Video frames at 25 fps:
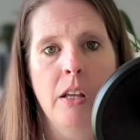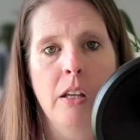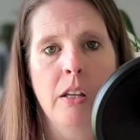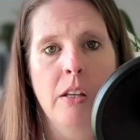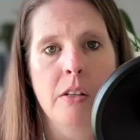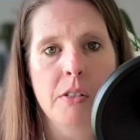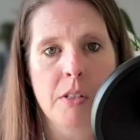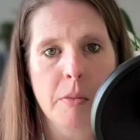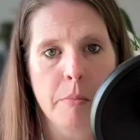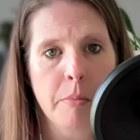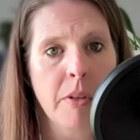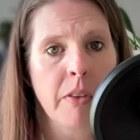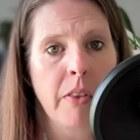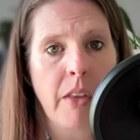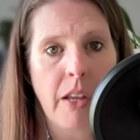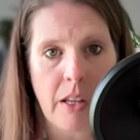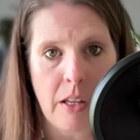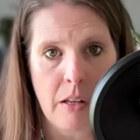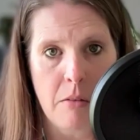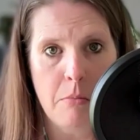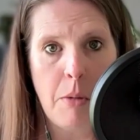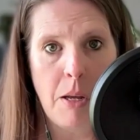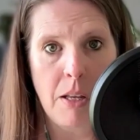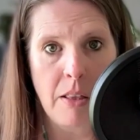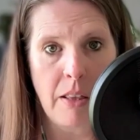something that
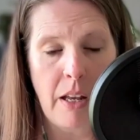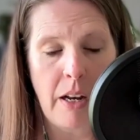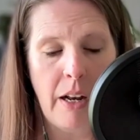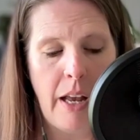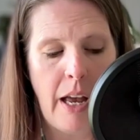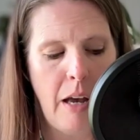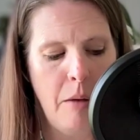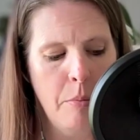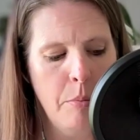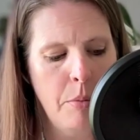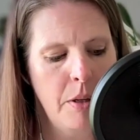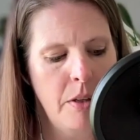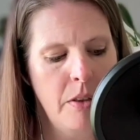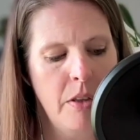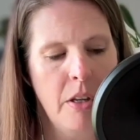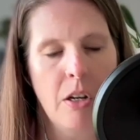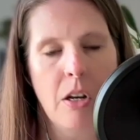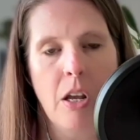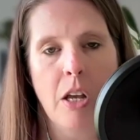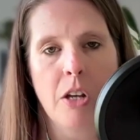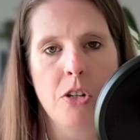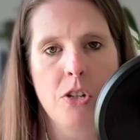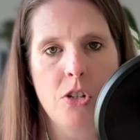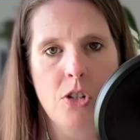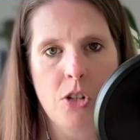can make that happen, then
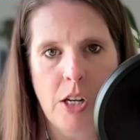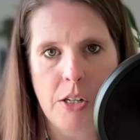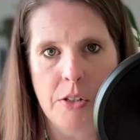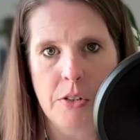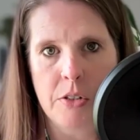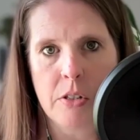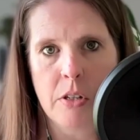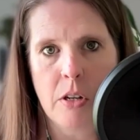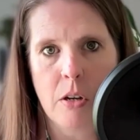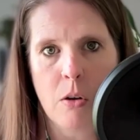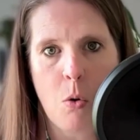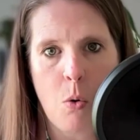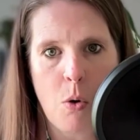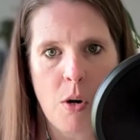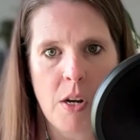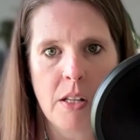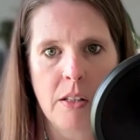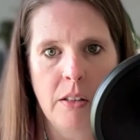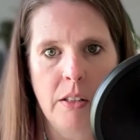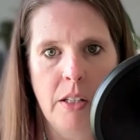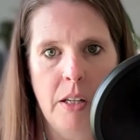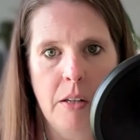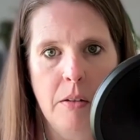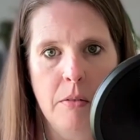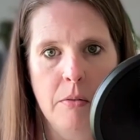adjust
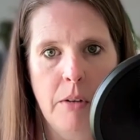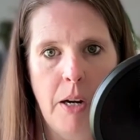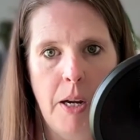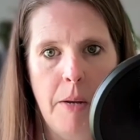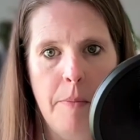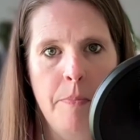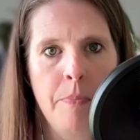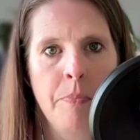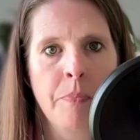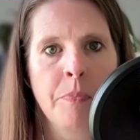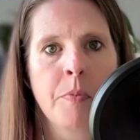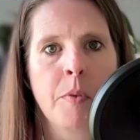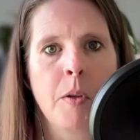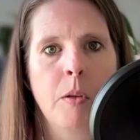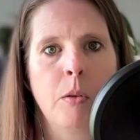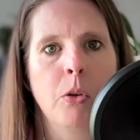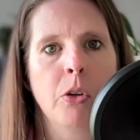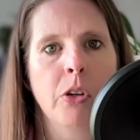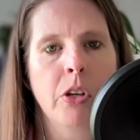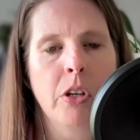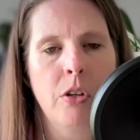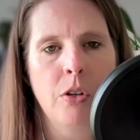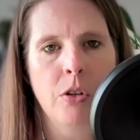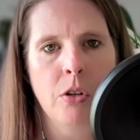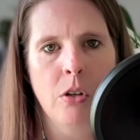accordingly, right?
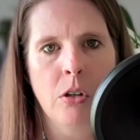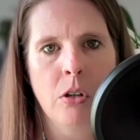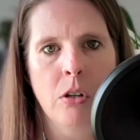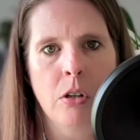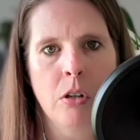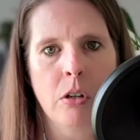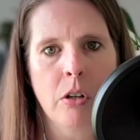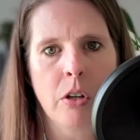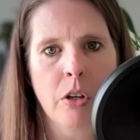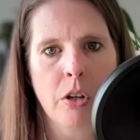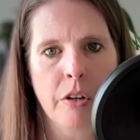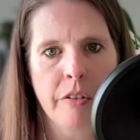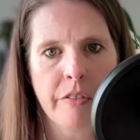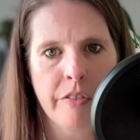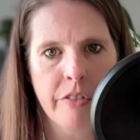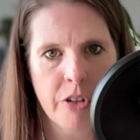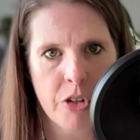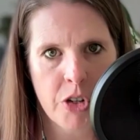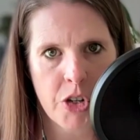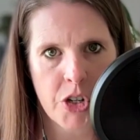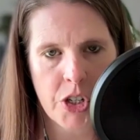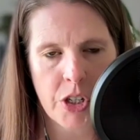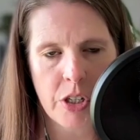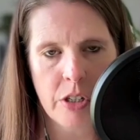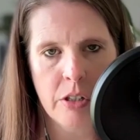Look at your
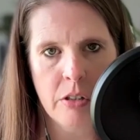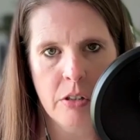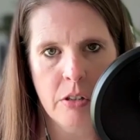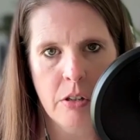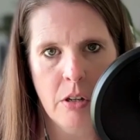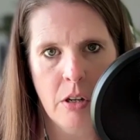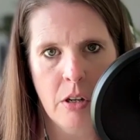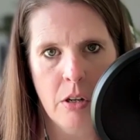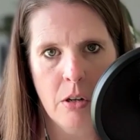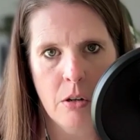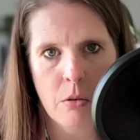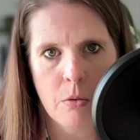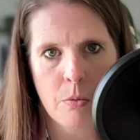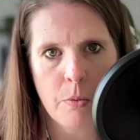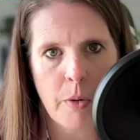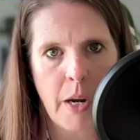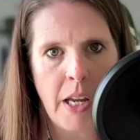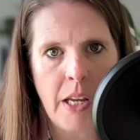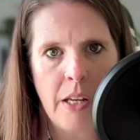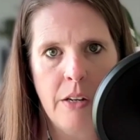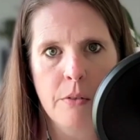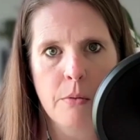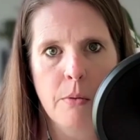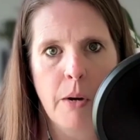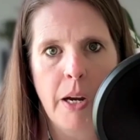conversion
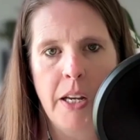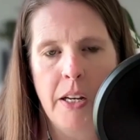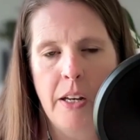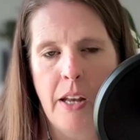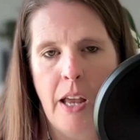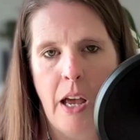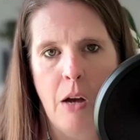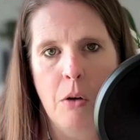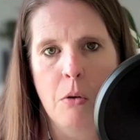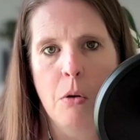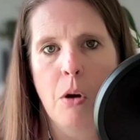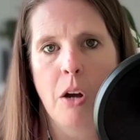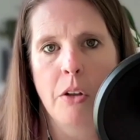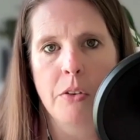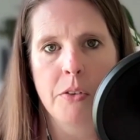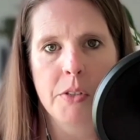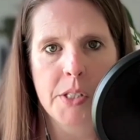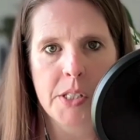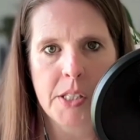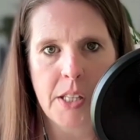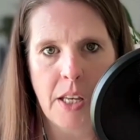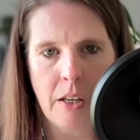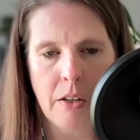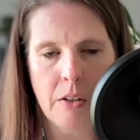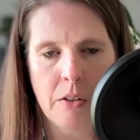rate right now on
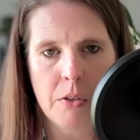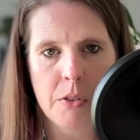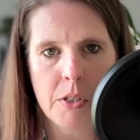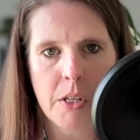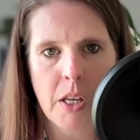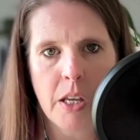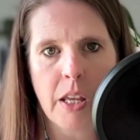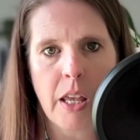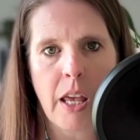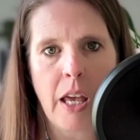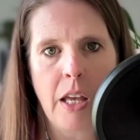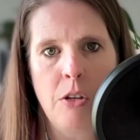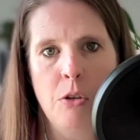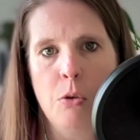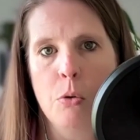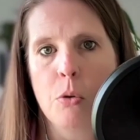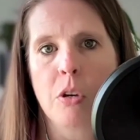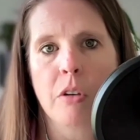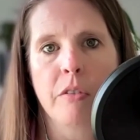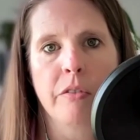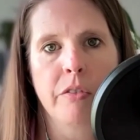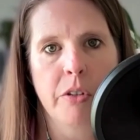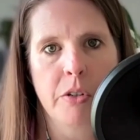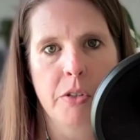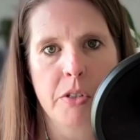sales. Can you
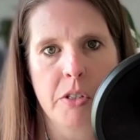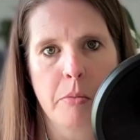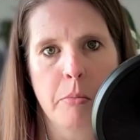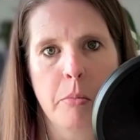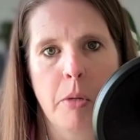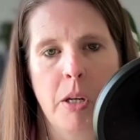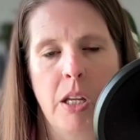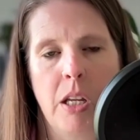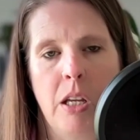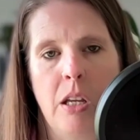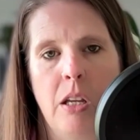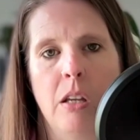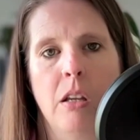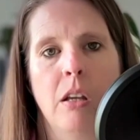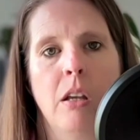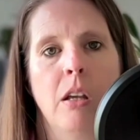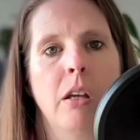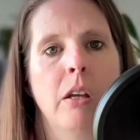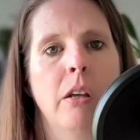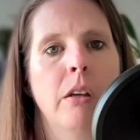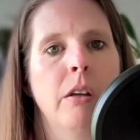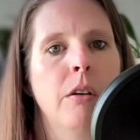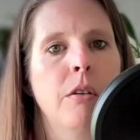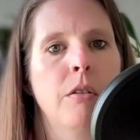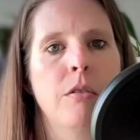convert somebody
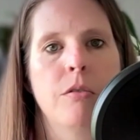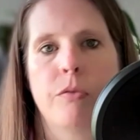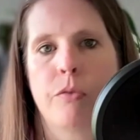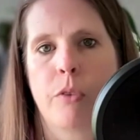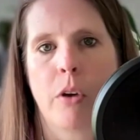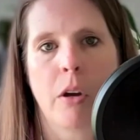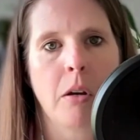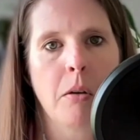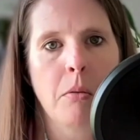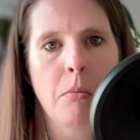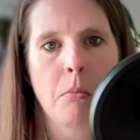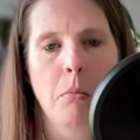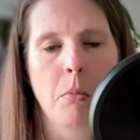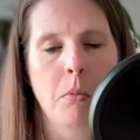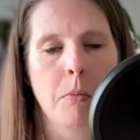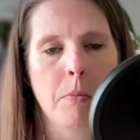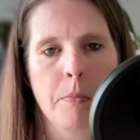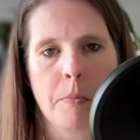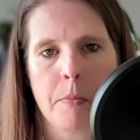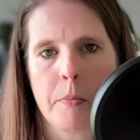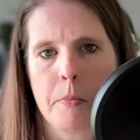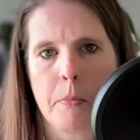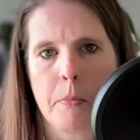from